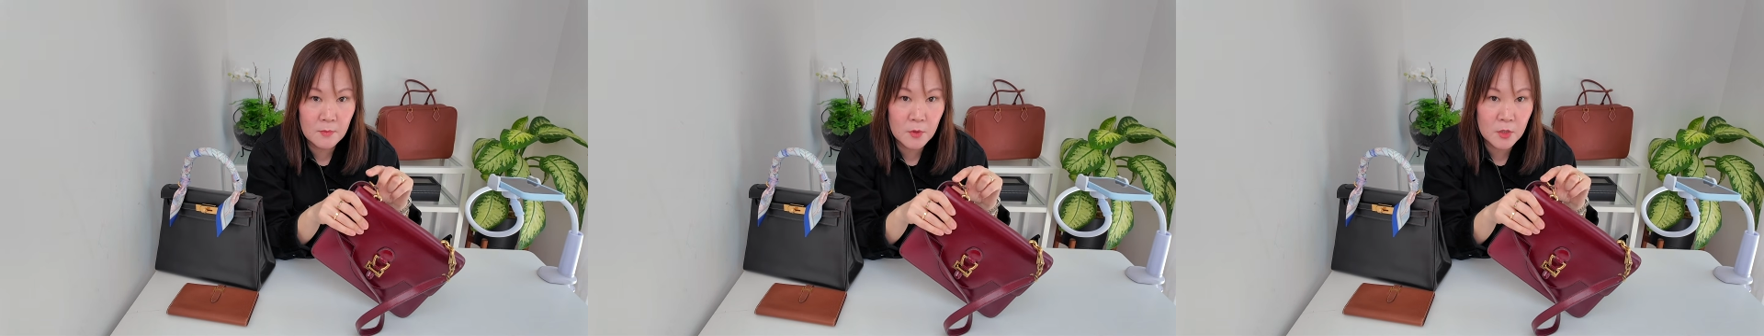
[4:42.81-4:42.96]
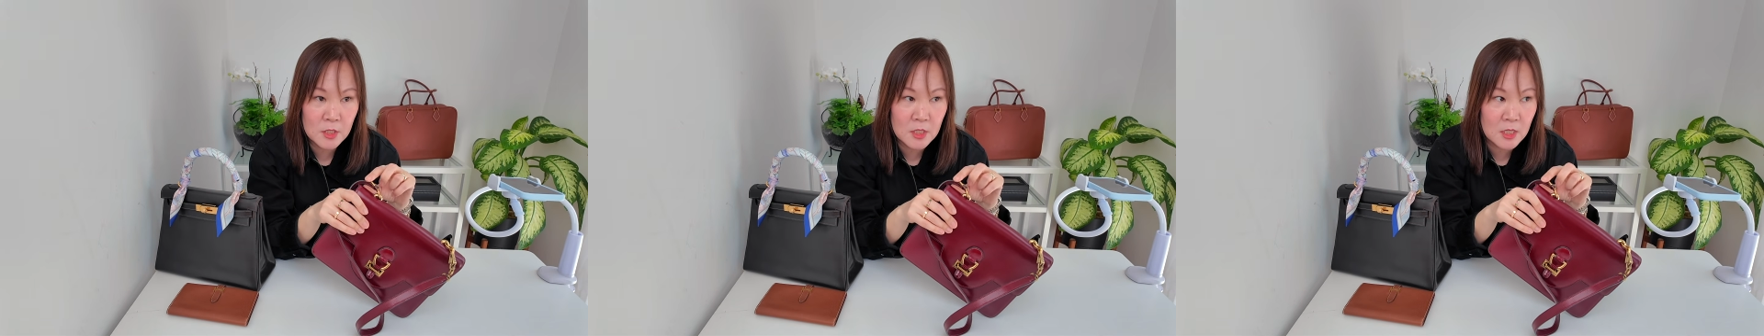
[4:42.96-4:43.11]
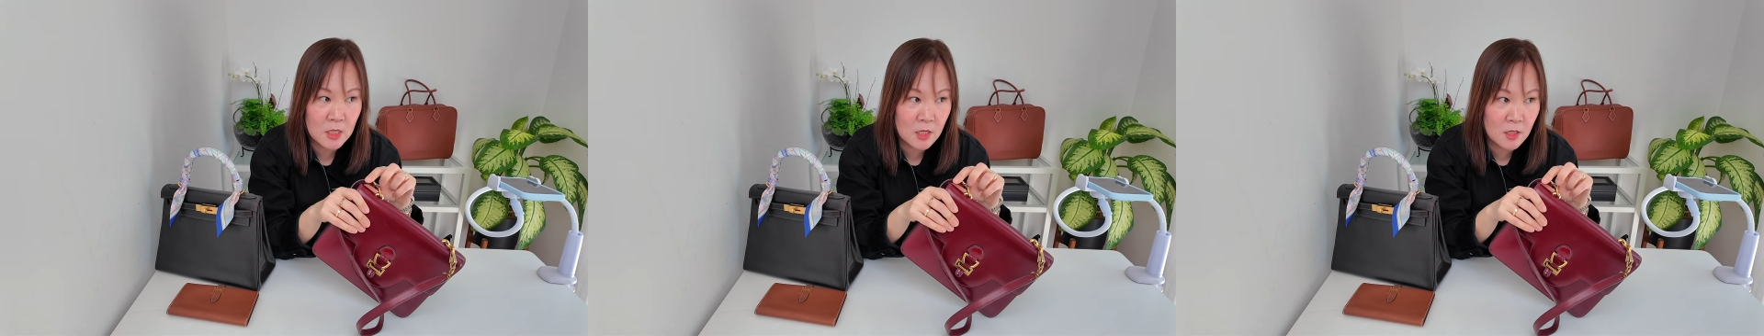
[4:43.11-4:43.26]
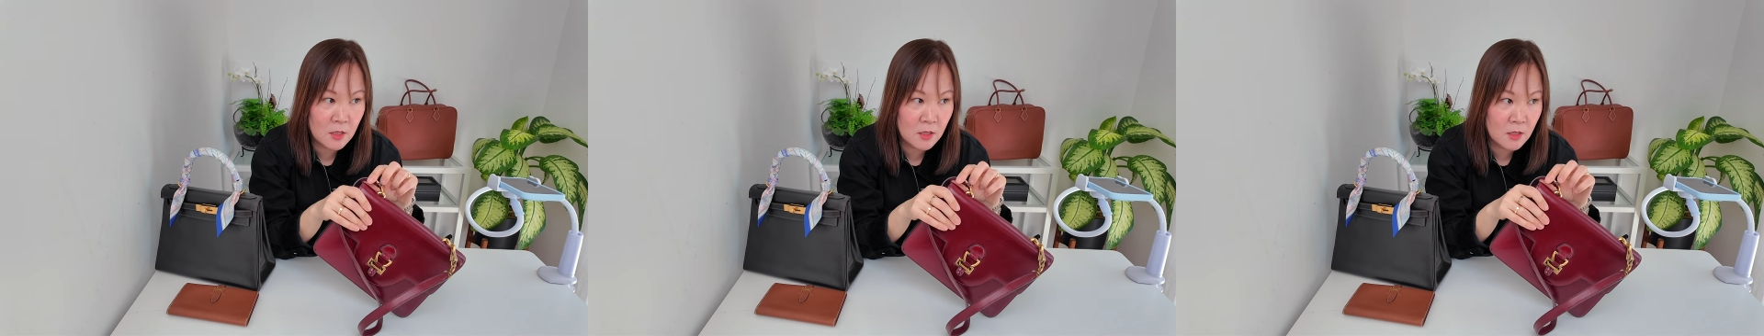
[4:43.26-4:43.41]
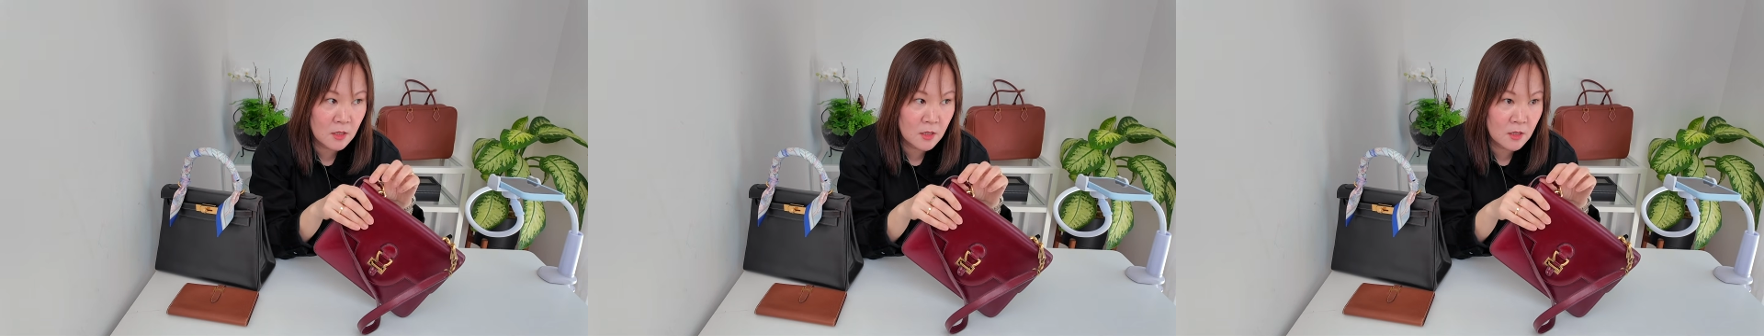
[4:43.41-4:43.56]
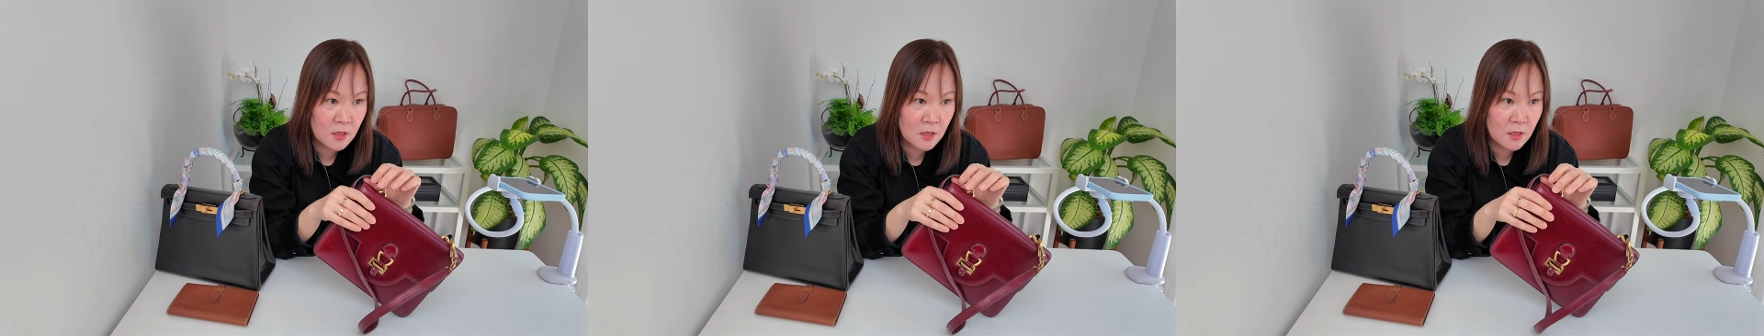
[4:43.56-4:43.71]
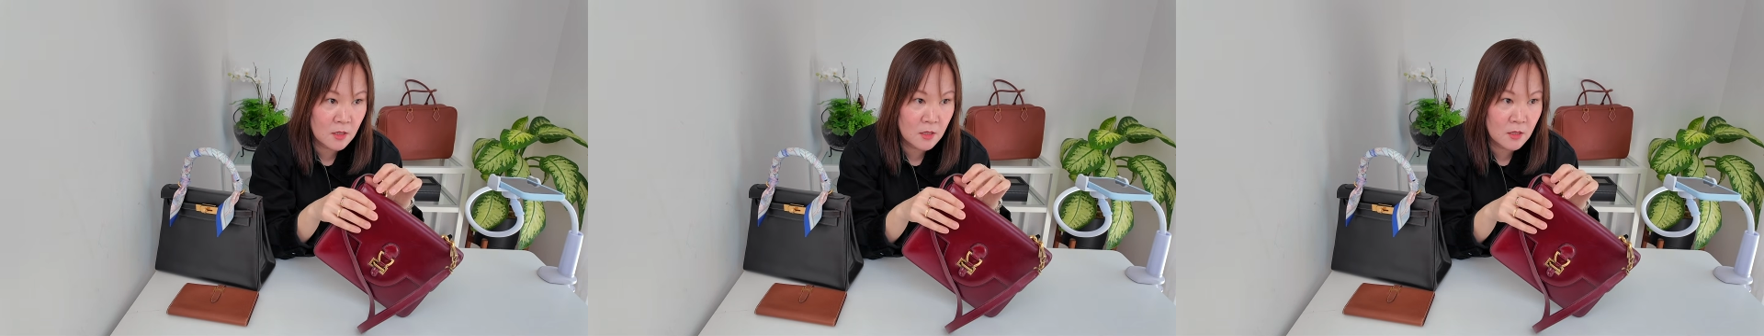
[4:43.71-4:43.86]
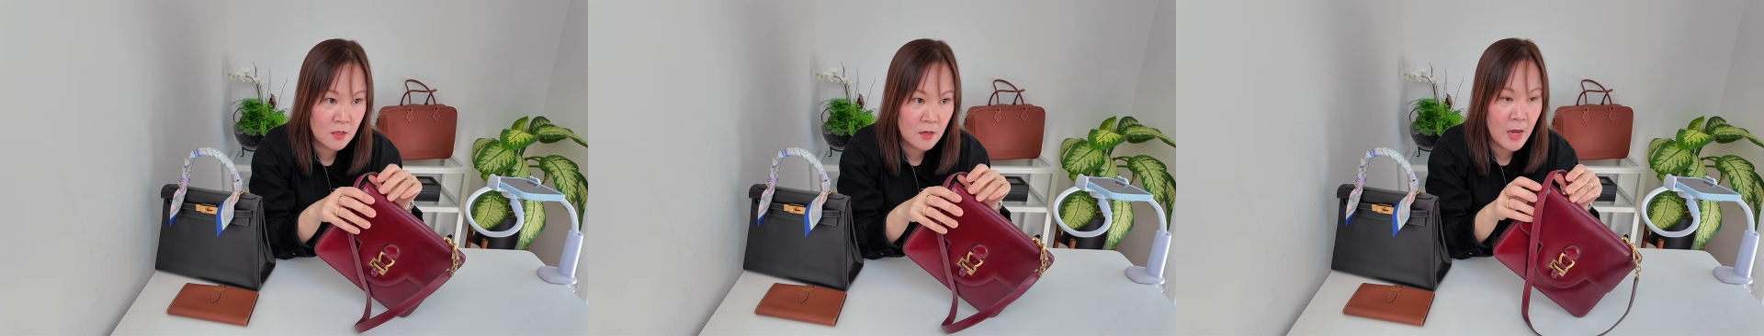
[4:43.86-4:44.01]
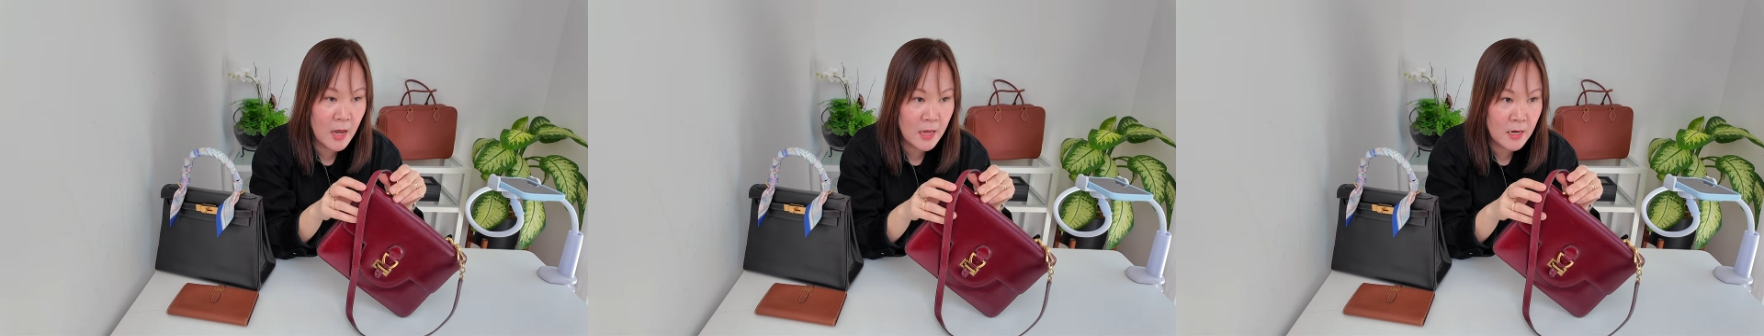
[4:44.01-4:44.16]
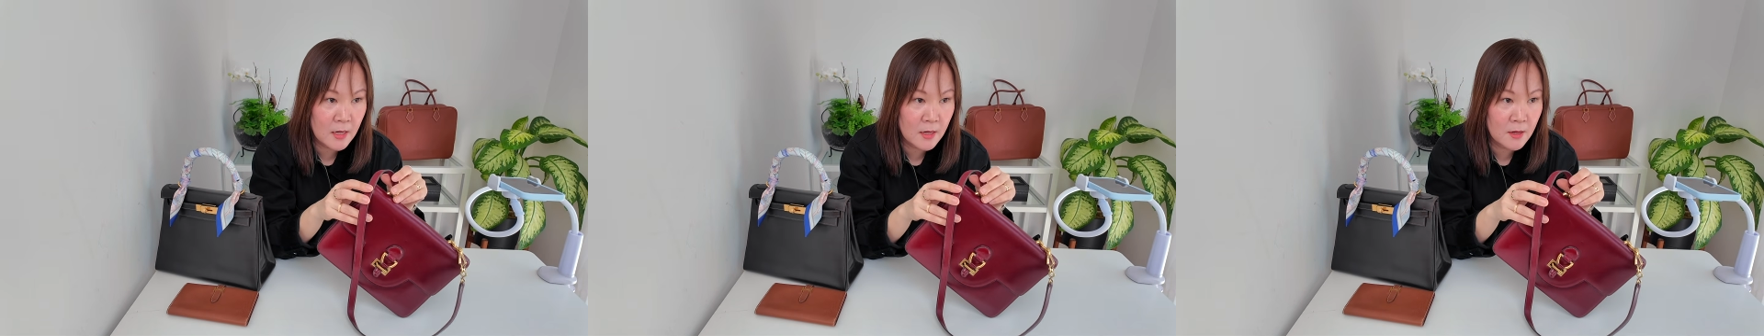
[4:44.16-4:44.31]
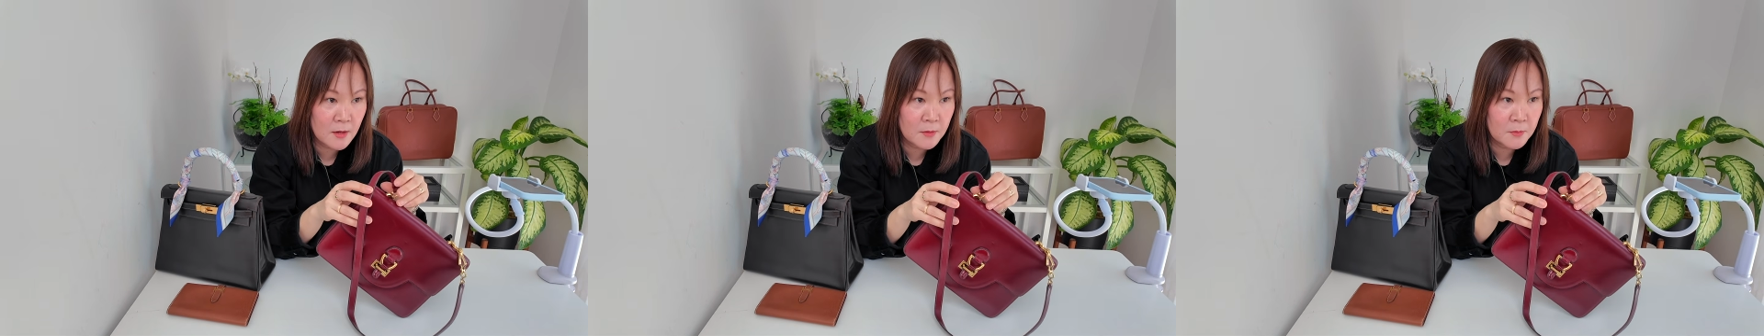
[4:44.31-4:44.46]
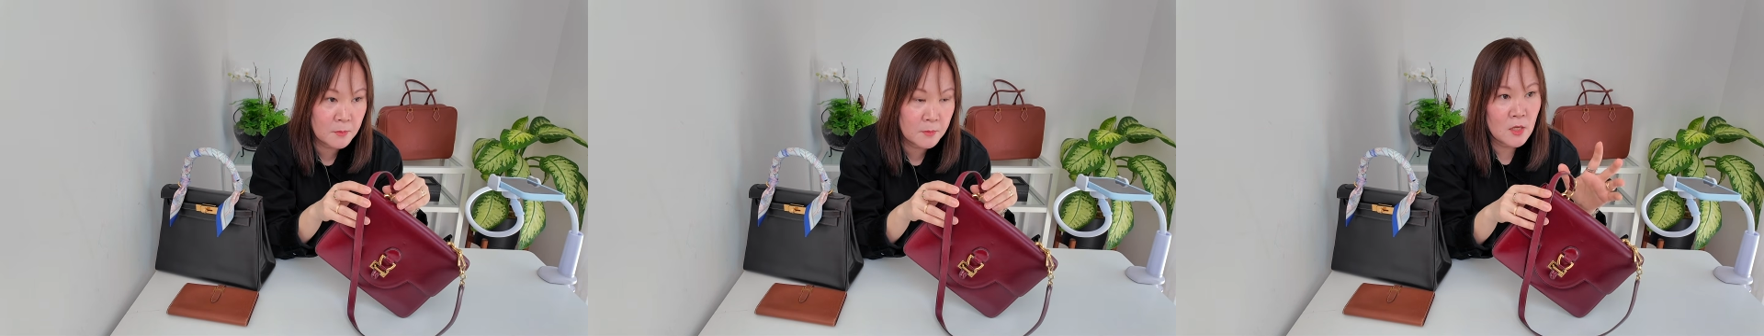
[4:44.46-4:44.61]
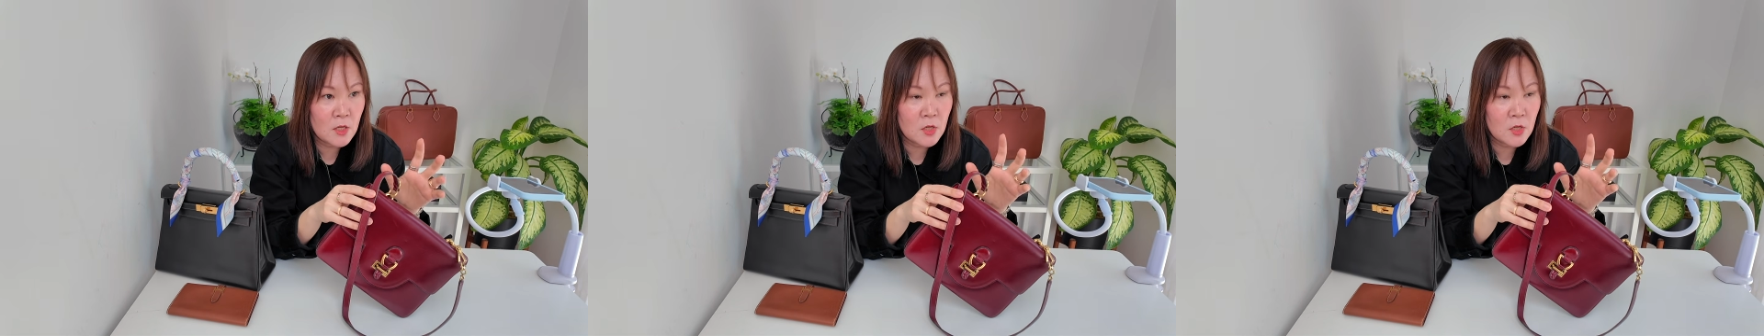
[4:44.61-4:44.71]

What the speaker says: particular item,